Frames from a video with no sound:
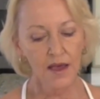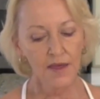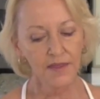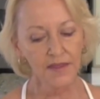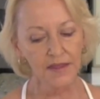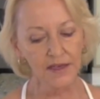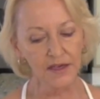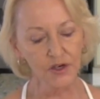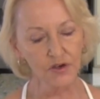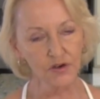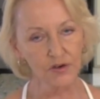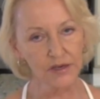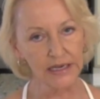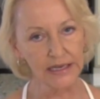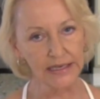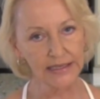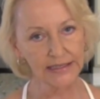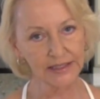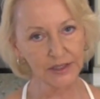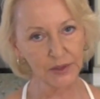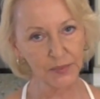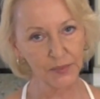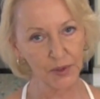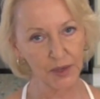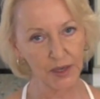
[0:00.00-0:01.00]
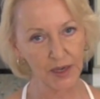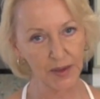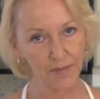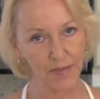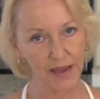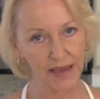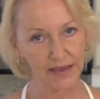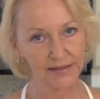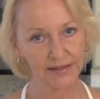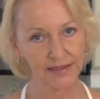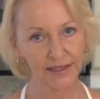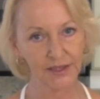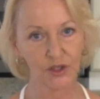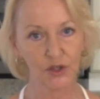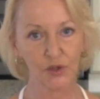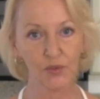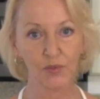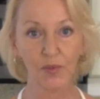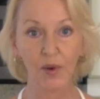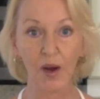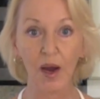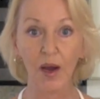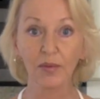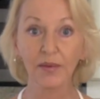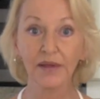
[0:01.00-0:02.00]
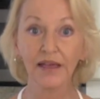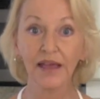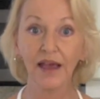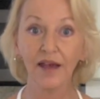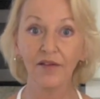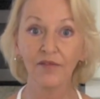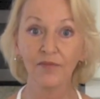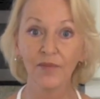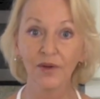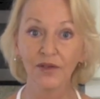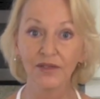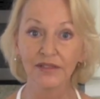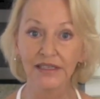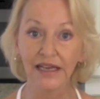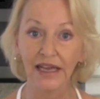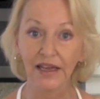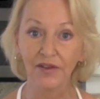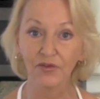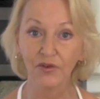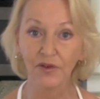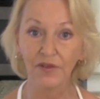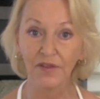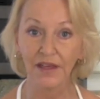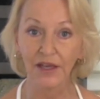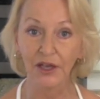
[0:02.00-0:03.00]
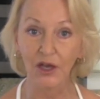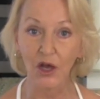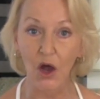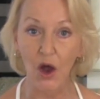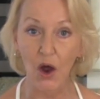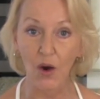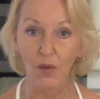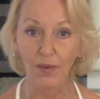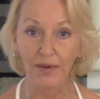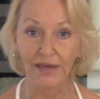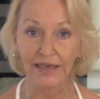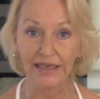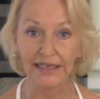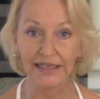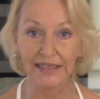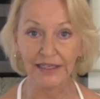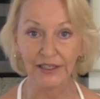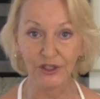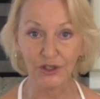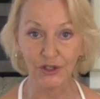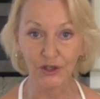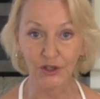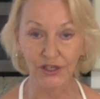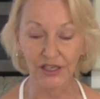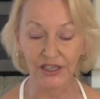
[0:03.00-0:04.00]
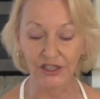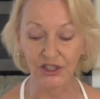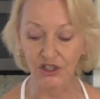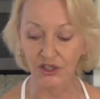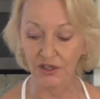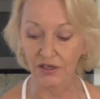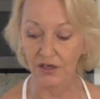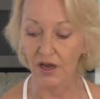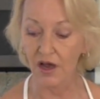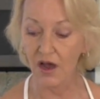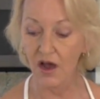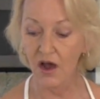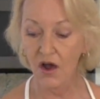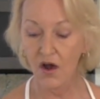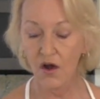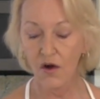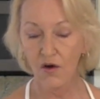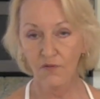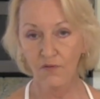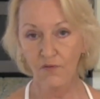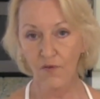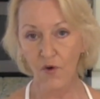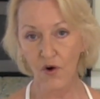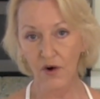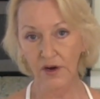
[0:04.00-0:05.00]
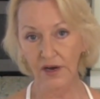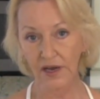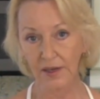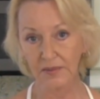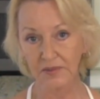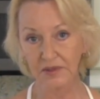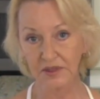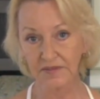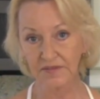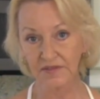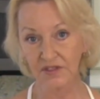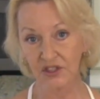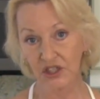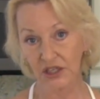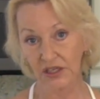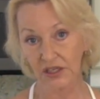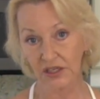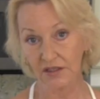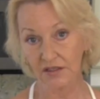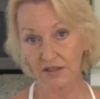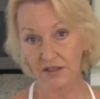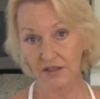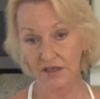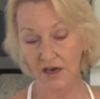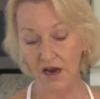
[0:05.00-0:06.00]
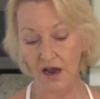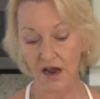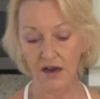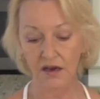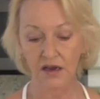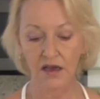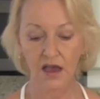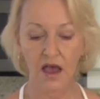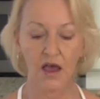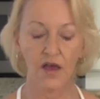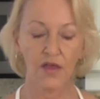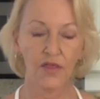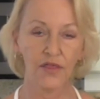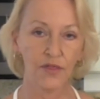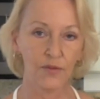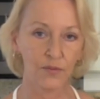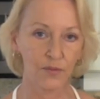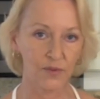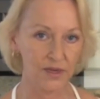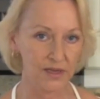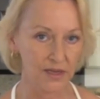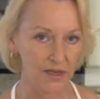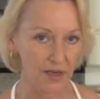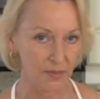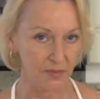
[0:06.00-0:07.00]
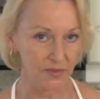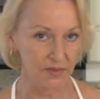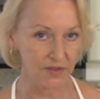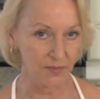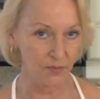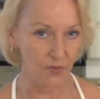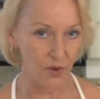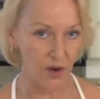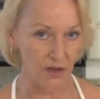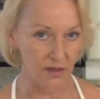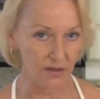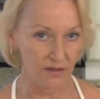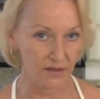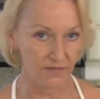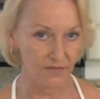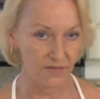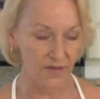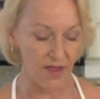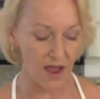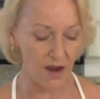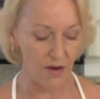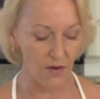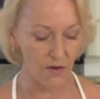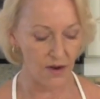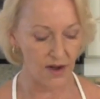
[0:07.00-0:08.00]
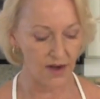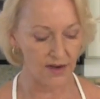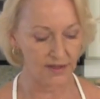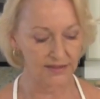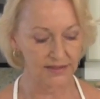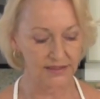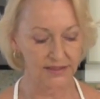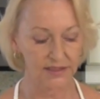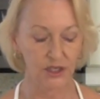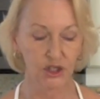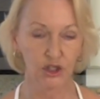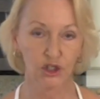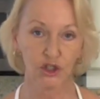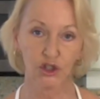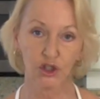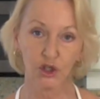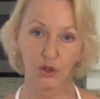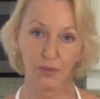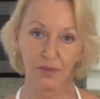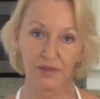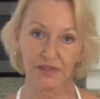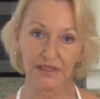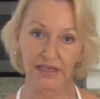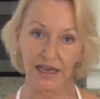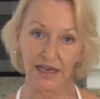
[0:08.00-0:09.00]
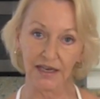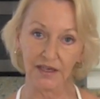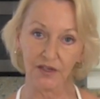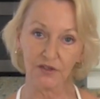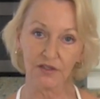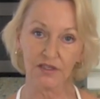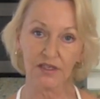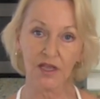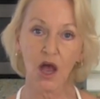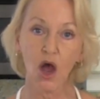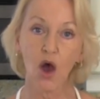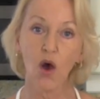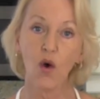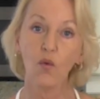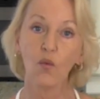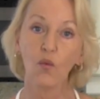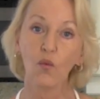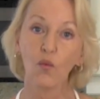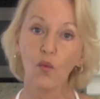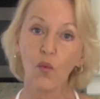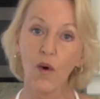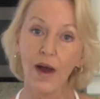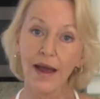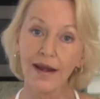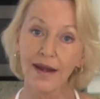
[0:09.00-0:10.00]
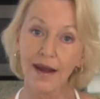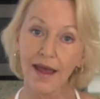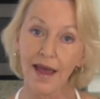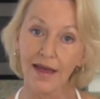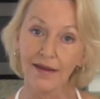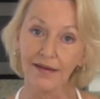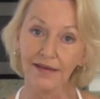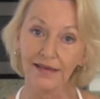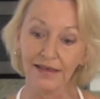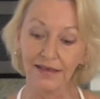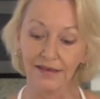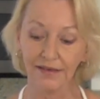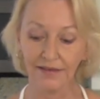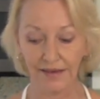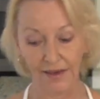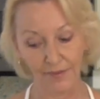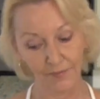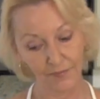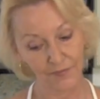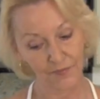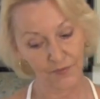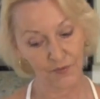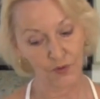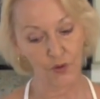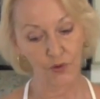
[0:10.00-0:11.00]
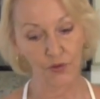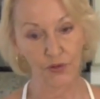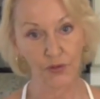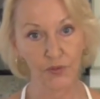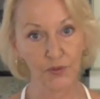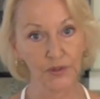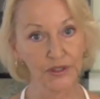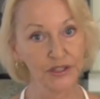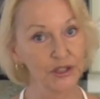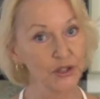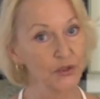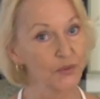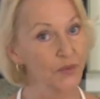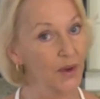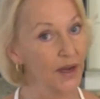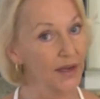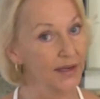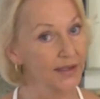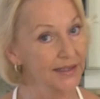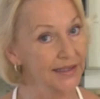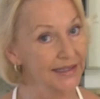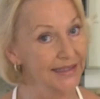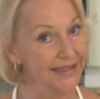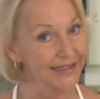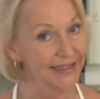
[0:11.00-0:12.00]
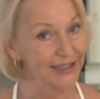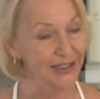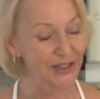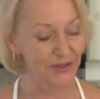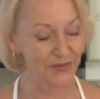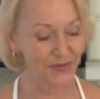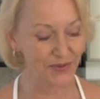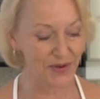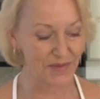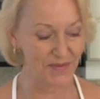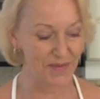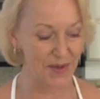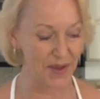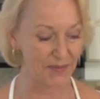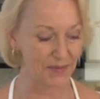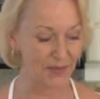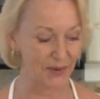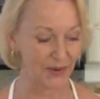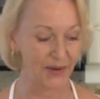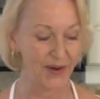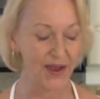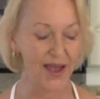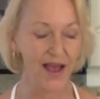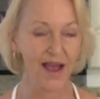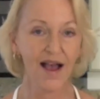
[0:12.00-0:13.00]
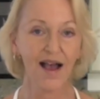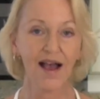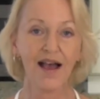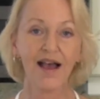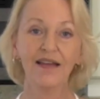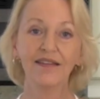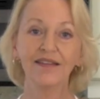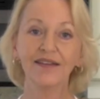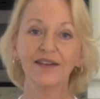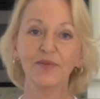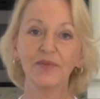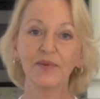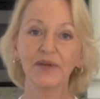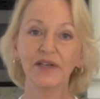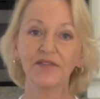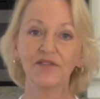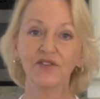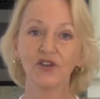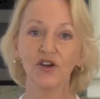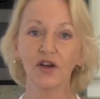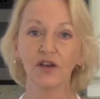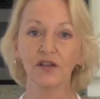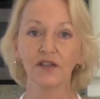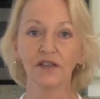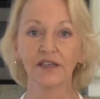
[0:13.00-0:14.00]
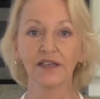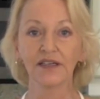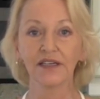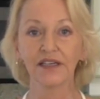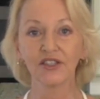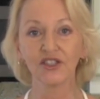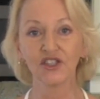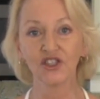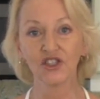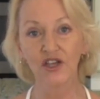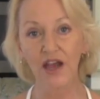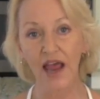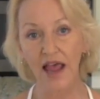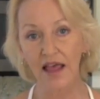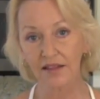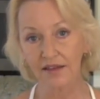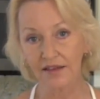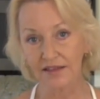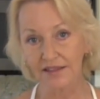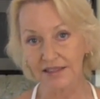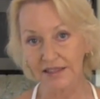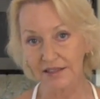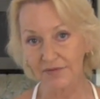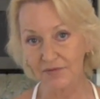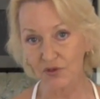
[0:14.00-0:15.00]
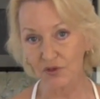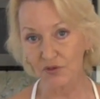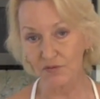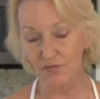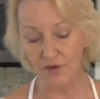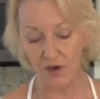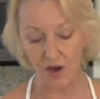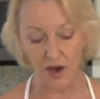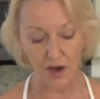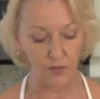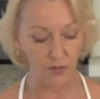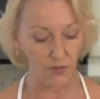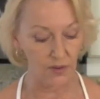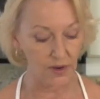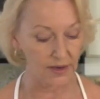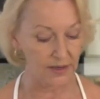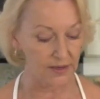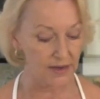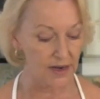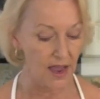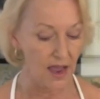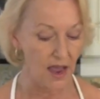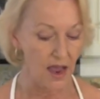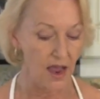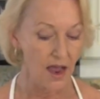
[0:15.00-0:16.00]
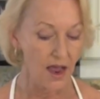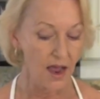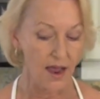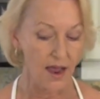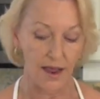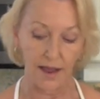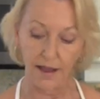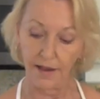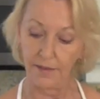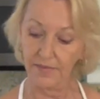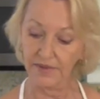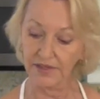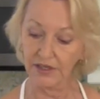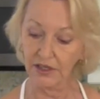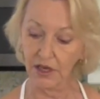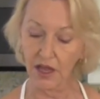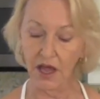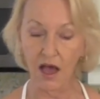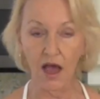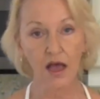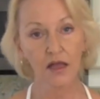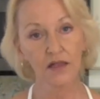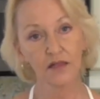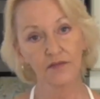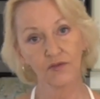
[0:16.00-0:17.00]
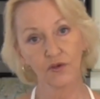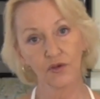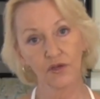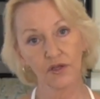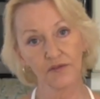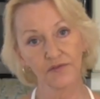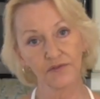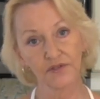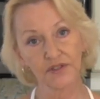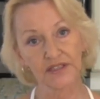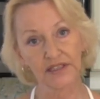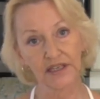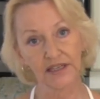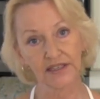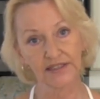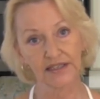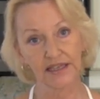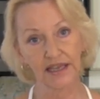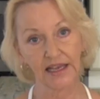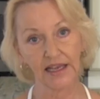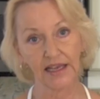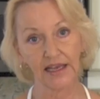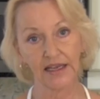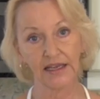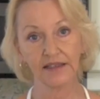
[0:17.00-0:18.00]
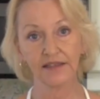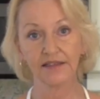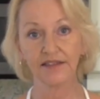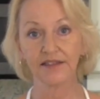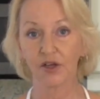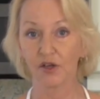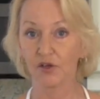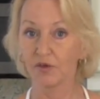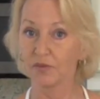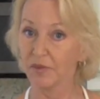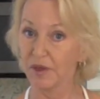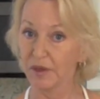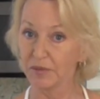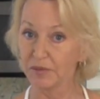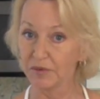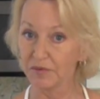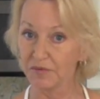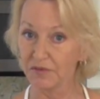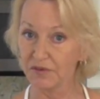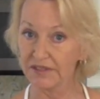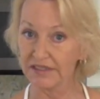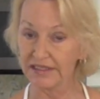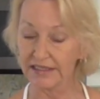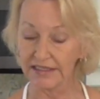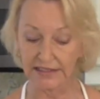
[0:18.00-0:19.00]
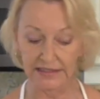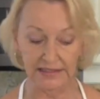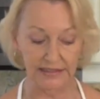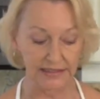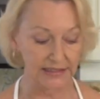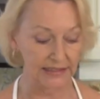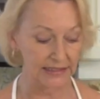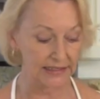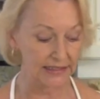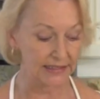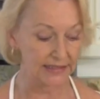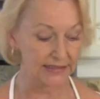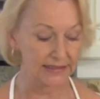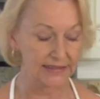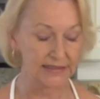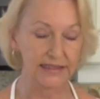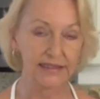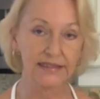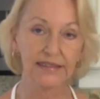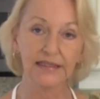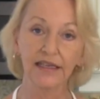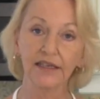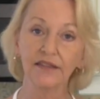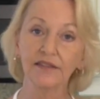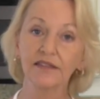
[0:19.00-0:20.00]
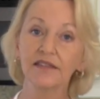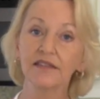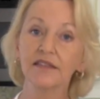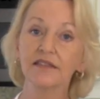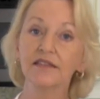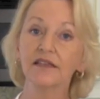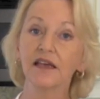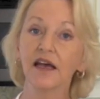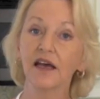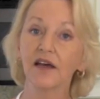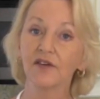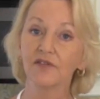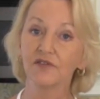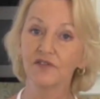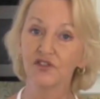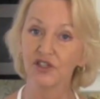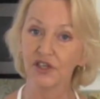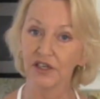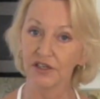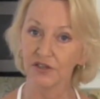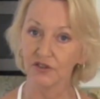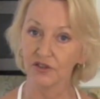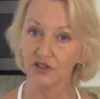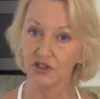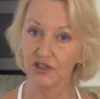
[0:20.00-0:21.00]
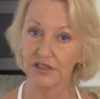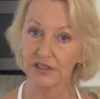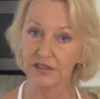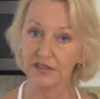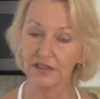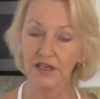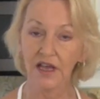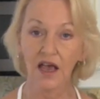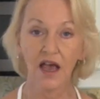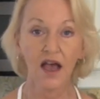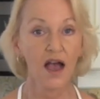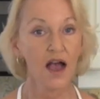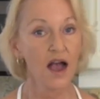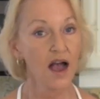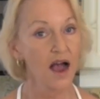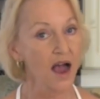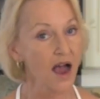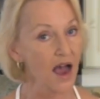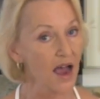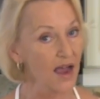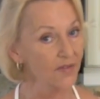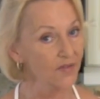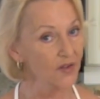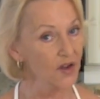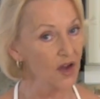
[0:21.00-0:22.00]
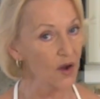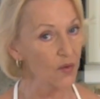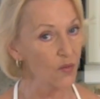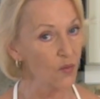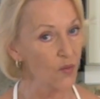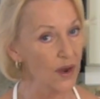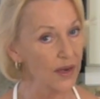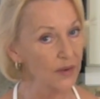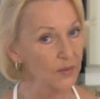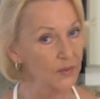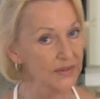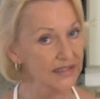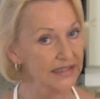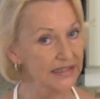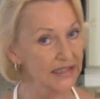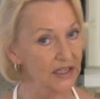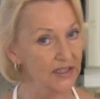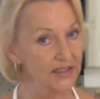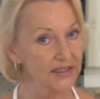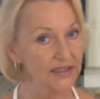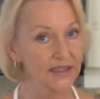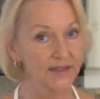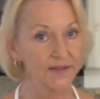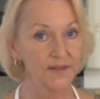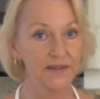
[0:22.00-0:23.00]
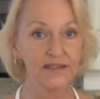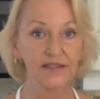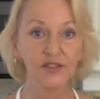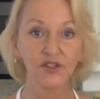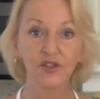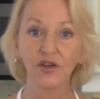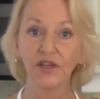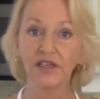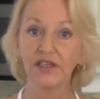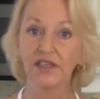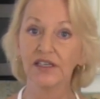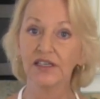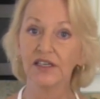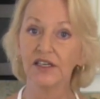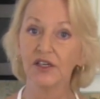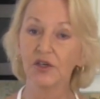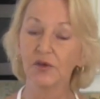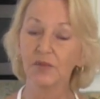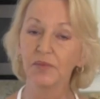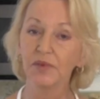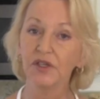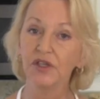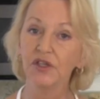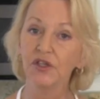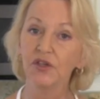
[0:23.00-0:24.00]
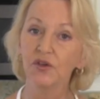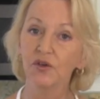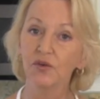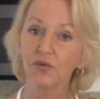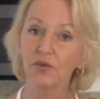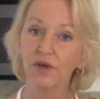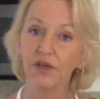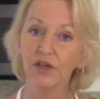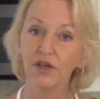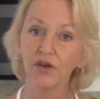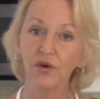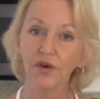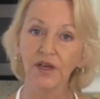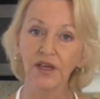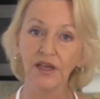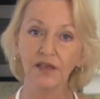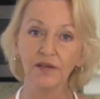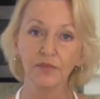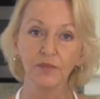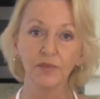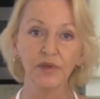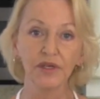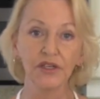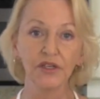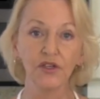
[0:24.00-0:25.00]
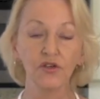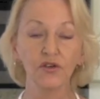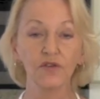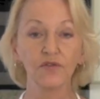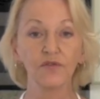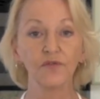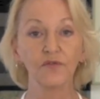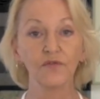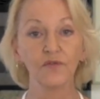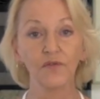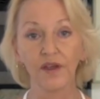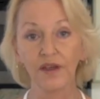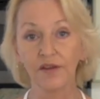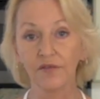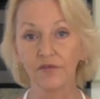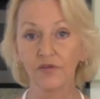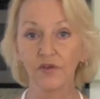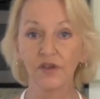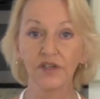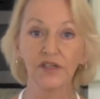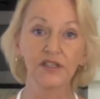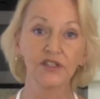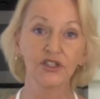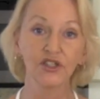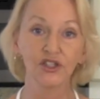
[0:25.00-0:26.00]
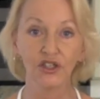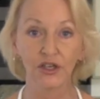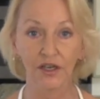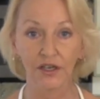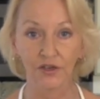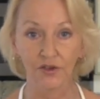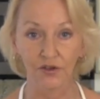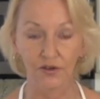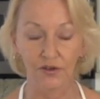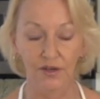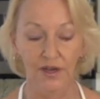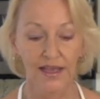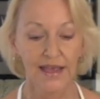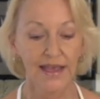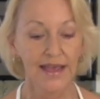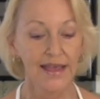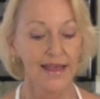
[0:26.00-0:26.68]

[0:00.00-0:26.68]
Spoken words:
The ingredients are pretty basic. You probably have most everything already in your kitchen. 4 cups of chicken stock, 3 cups of broccoli flowerets, 2 potatoes, 1 onion, yep, 4, 3, 2, 1, easy to remember, a little bit of garlic, a shallot if you've got one, a little olive oil for sautéing, salt and pepper for seasoning, and 6 ounces of cheddar cheese. I've got white Wisconsin that's grated here, but you know what? Go ahead and pick your favorite cheddar.